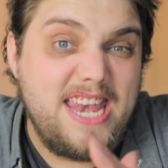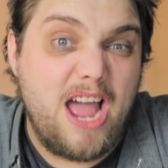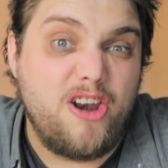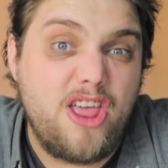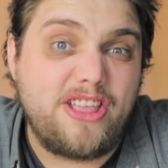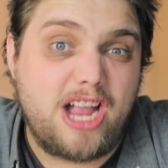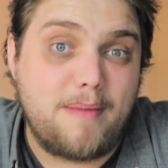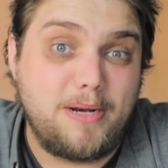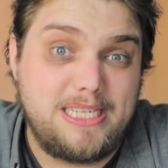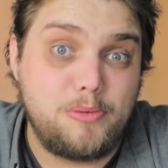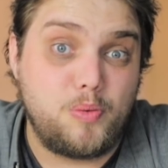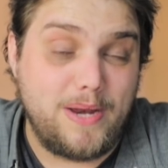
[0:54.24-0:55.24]
Now, another couple
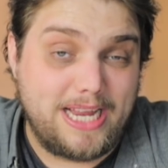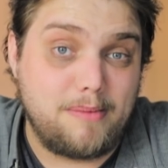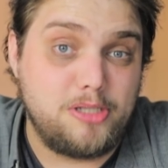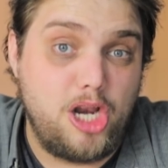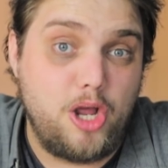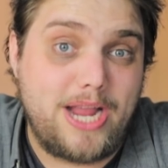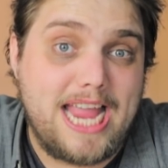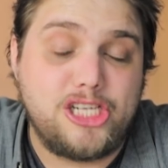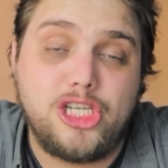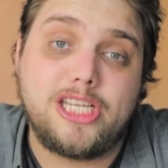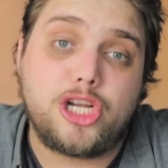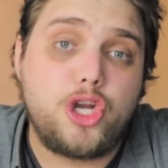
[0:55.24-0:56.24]
of tips when it comes to
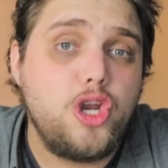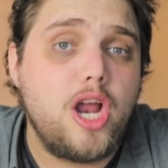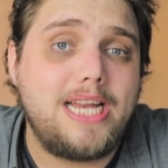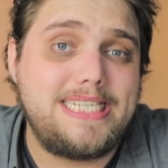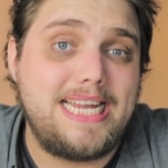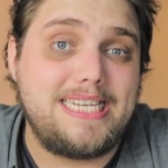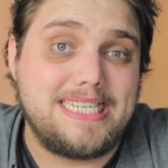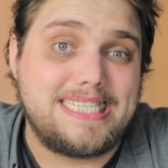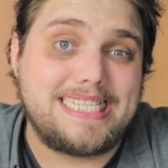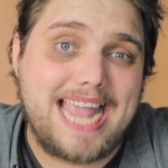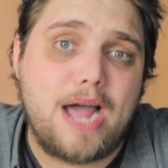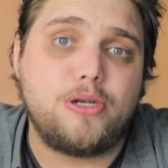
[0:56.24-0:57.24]
location is a good idea to
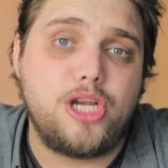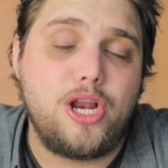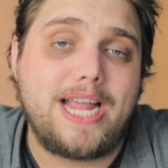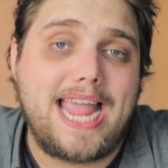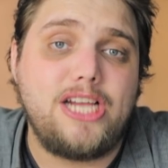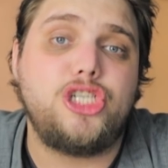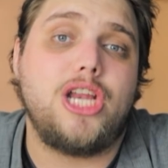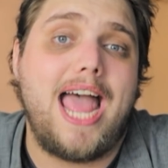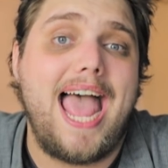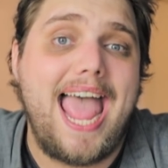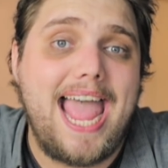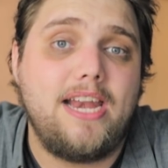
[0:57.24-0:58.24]
scout a location
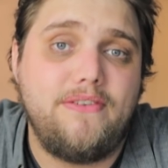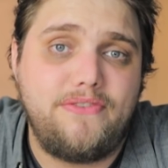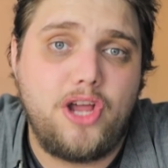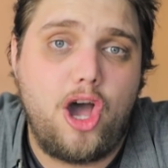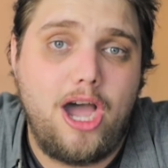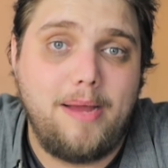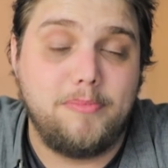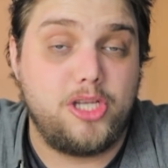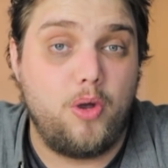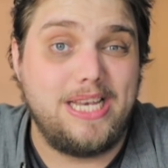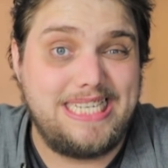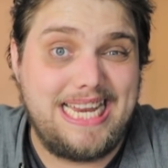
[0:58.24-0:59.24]
ahead of time.
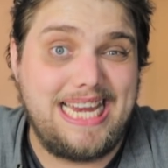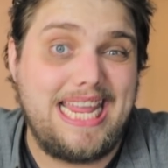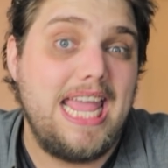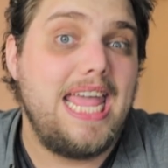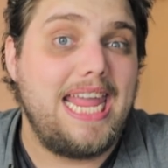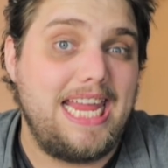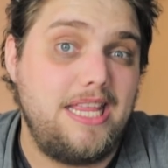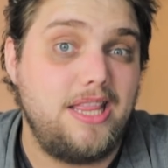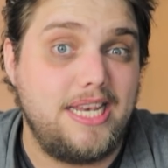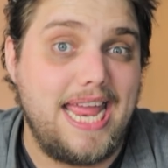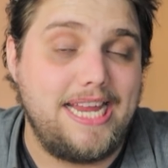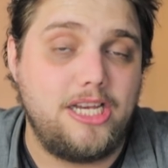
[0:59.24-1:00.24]
So ideally in
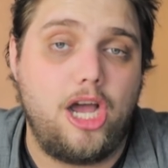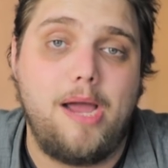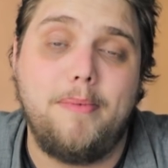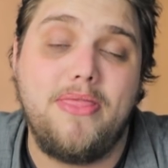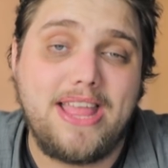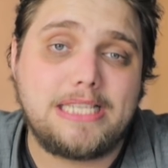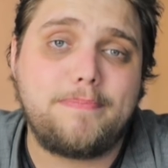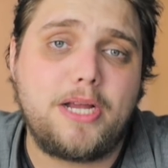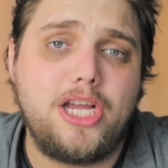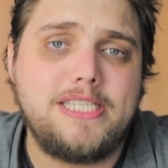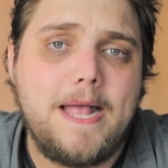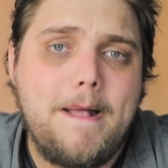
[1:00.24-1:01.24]
the daytime. And that's
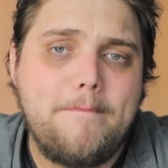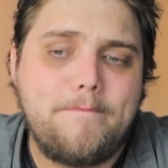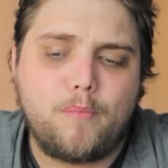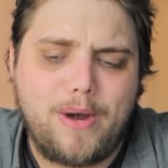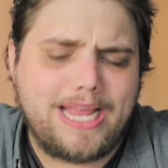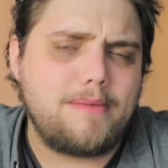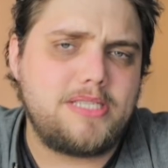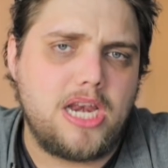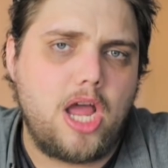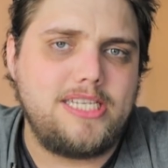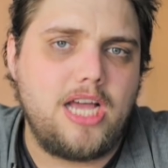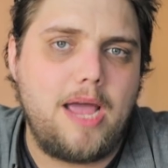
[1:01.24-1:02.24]
because when it comes to
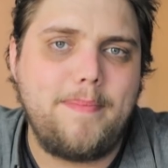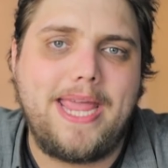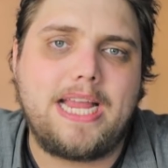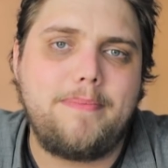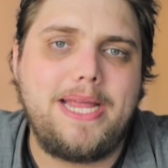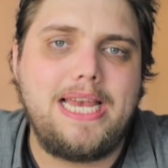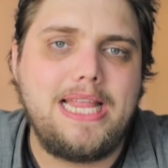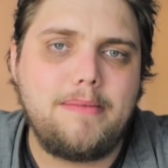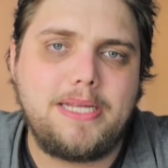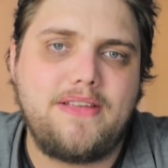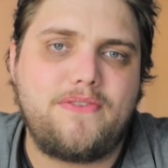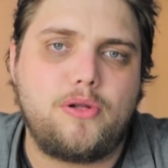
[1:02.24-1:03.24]
nighttime, it can be a little
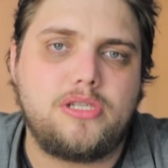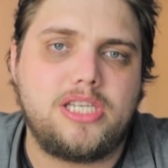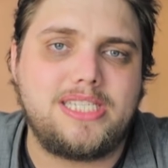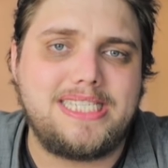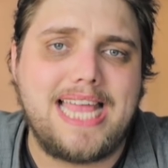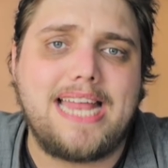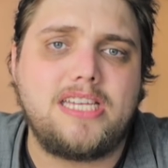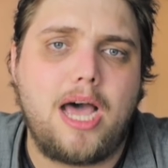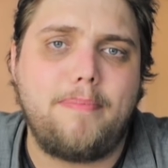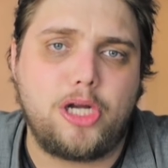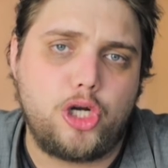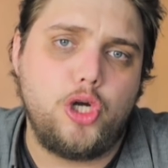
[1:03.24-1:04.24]
bit difficult to set
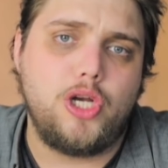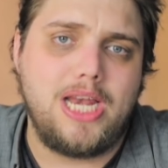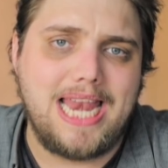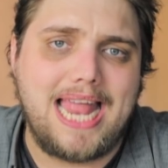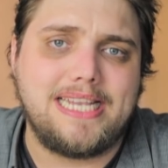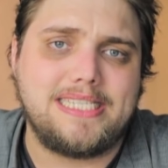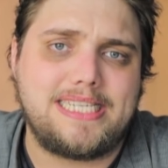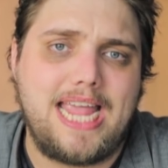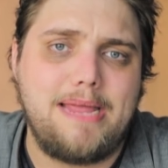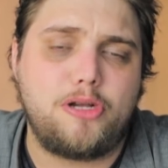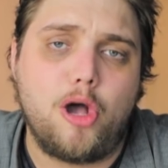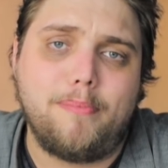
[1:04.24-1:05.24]
up a good
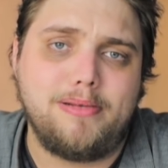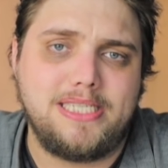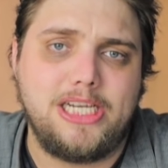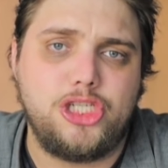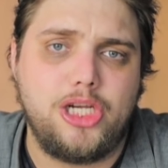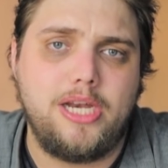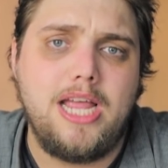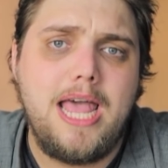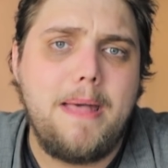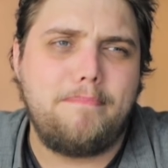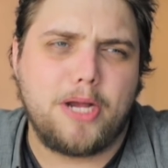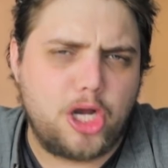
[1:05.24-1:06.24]
landscape composition
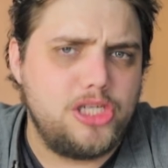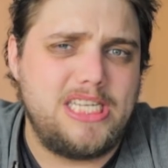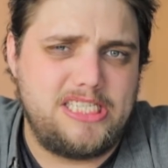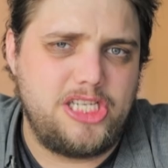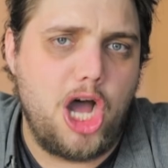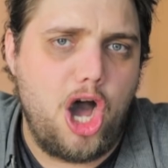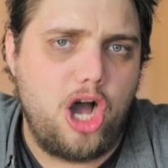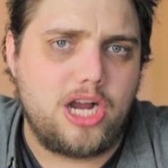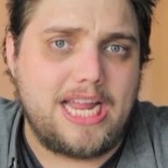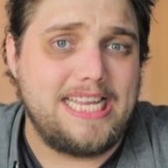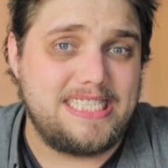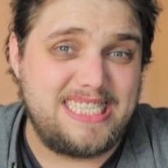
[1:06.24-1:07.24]
because it's
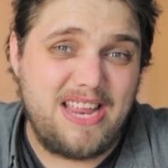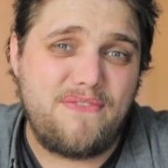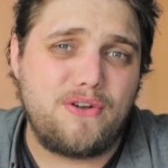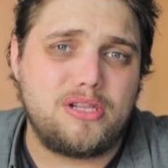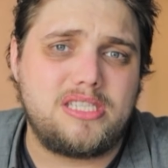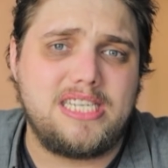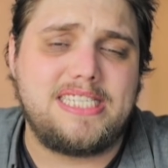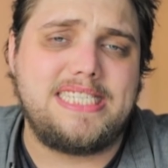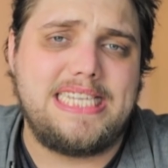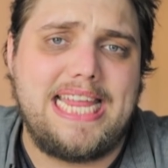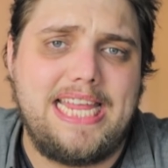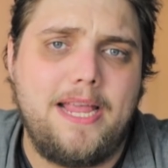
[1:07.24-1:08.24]
dark. It's difficult to
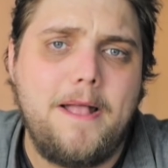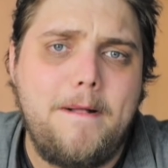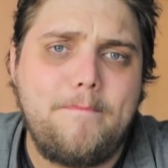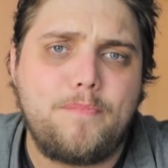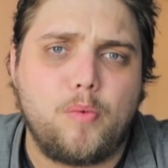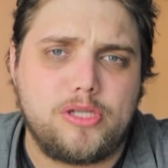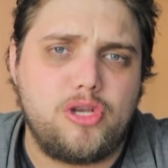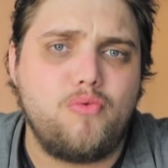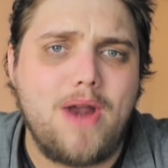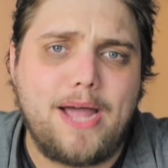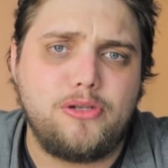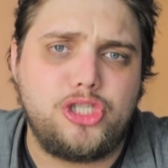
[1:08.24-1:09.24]
see what's
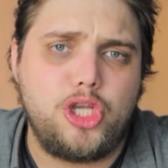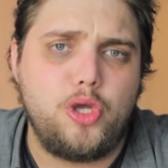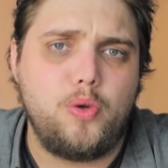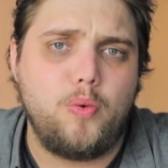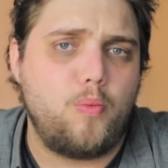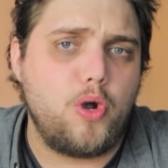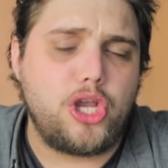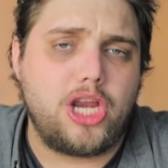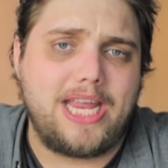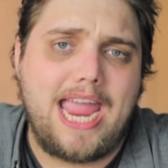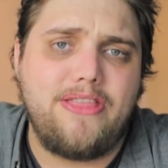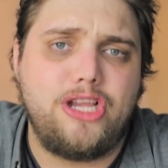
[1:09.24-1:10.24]
around you, what you're
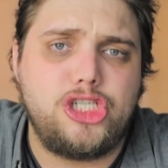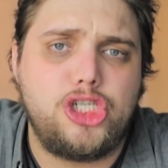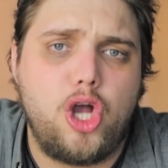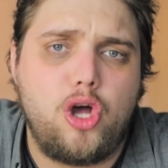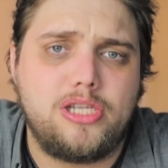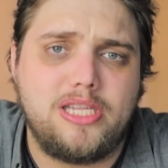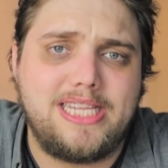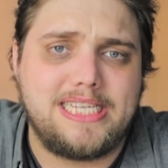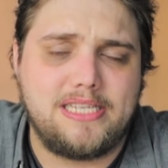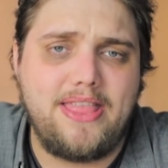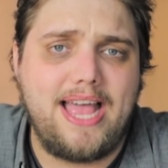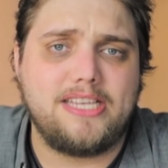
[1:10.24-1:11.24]
gonna get in the shot and
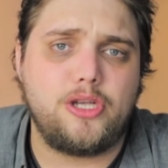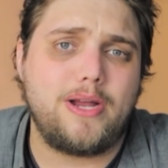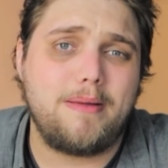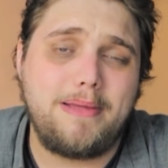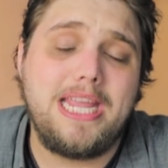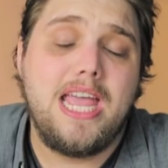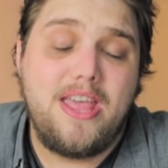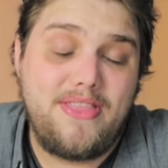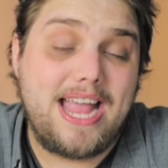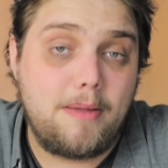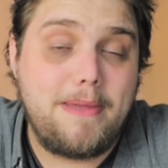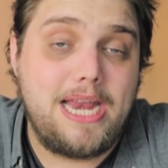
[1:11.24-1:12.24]
things like that. So
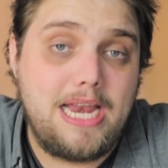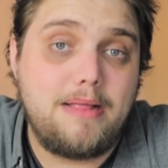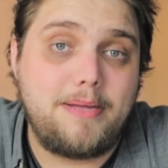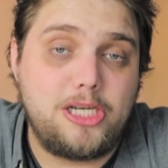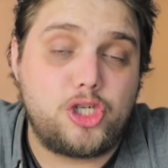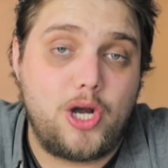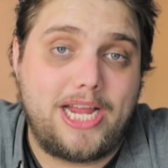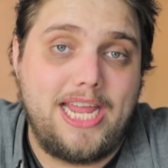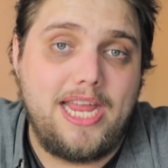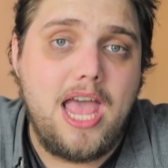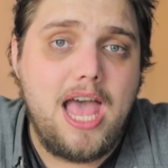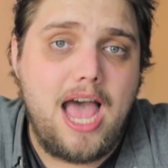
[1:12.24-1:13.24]
that can be a little bit
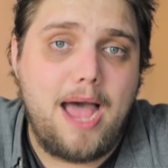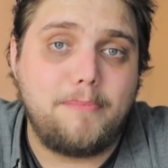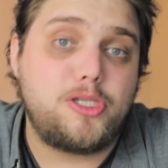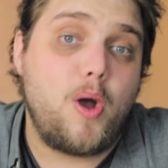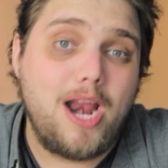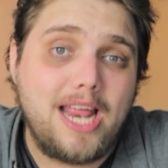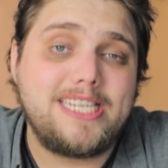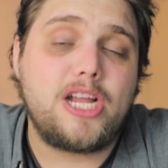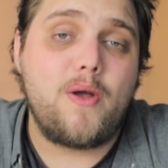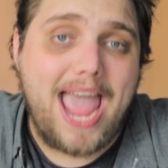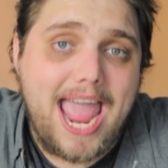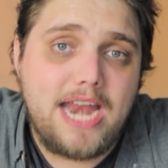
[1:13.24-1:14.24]
tricky. So I like to
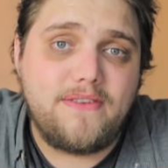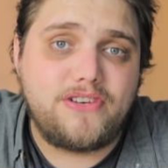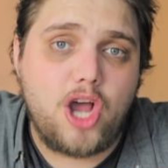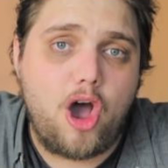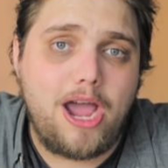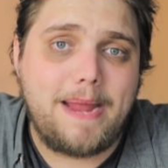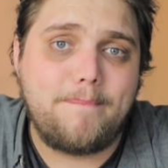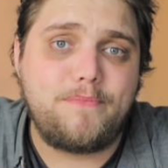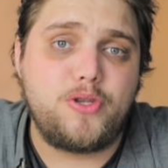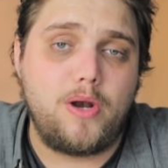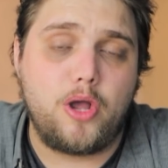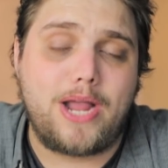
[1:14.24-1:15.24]
go ahead of time
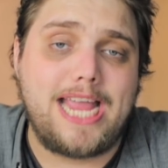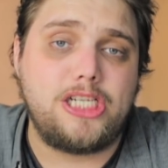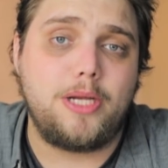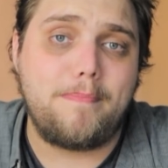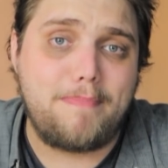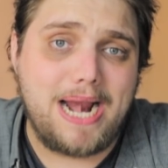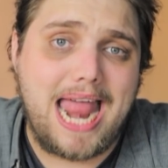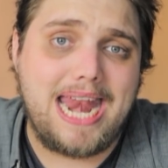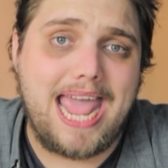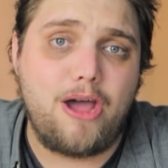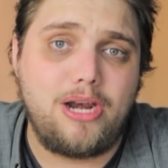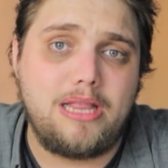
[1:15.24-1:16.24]
to a location, plan
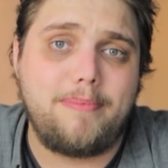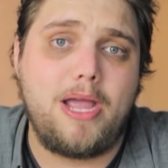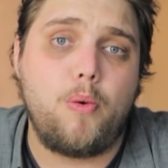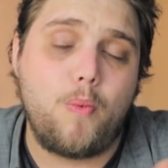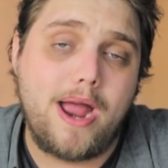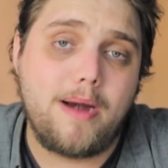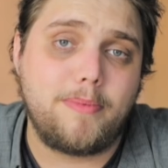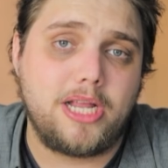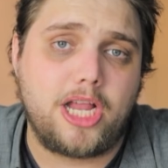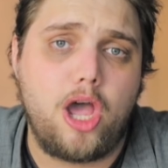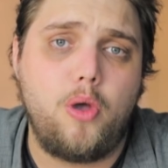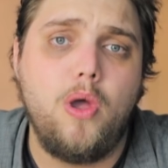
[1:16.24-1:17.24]
it out a little bit, where I'm gonna
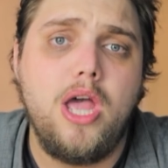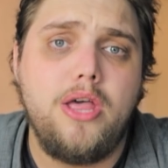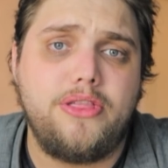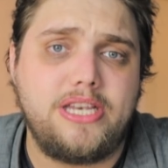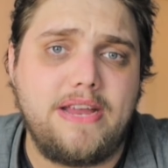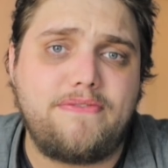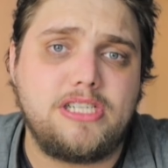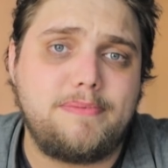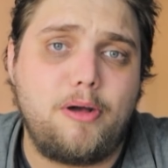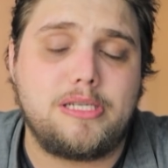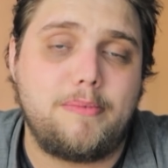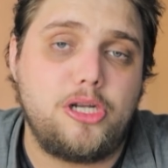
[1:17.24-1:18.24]
go, the different
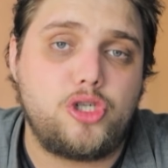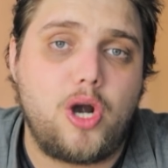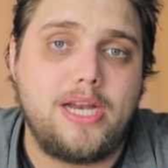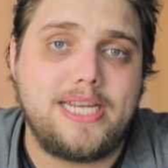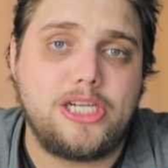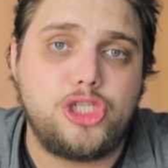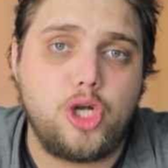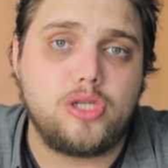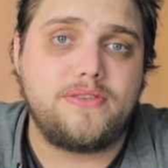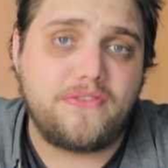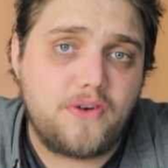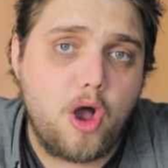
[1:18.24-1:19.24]
spots I'm gonna try and take
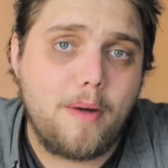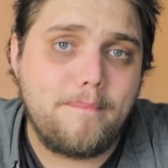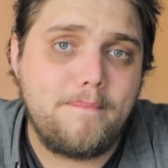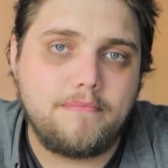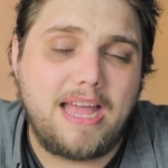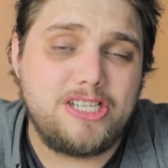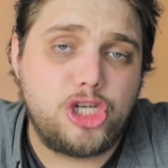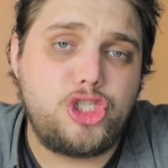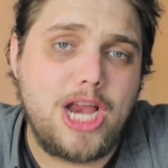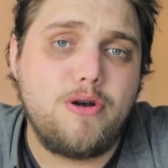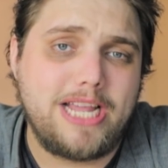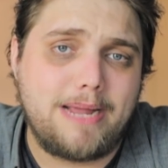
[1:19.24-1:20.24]
shots from, and just
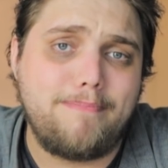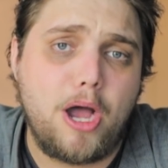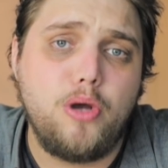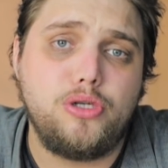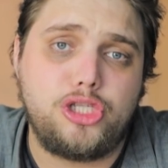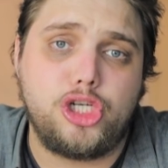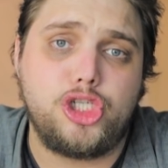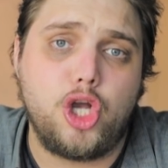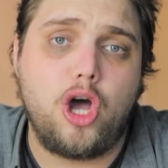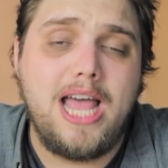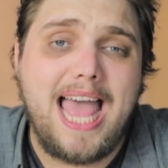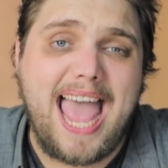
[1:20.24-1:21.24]
generally compose the
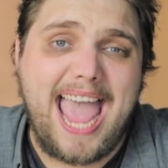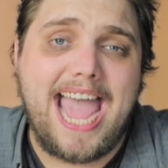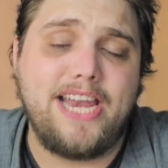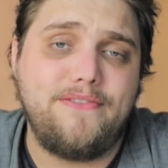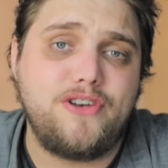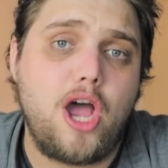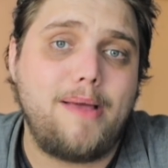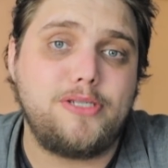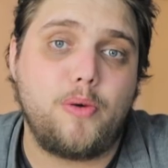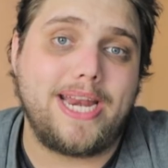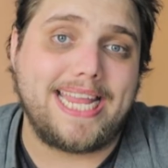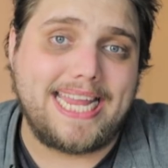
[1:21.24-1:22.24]
shot ahead of time.
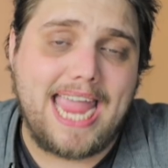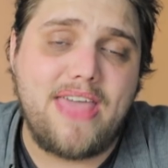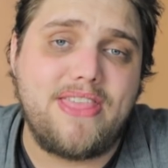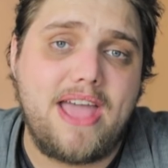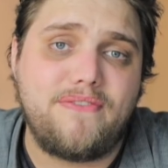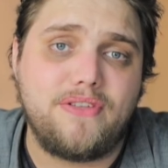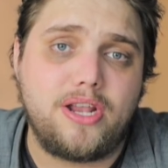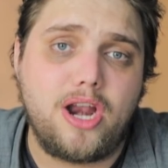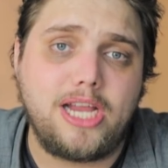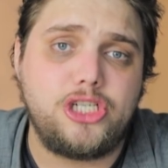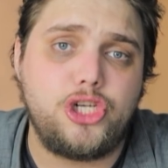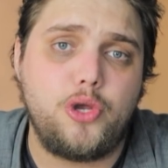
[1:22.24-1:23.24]
So when I get there for the
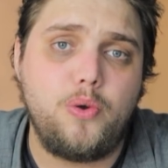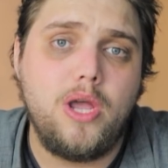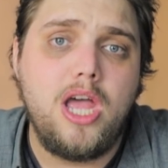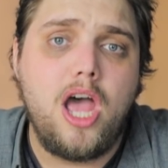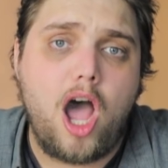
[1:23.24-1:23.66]
night shoot,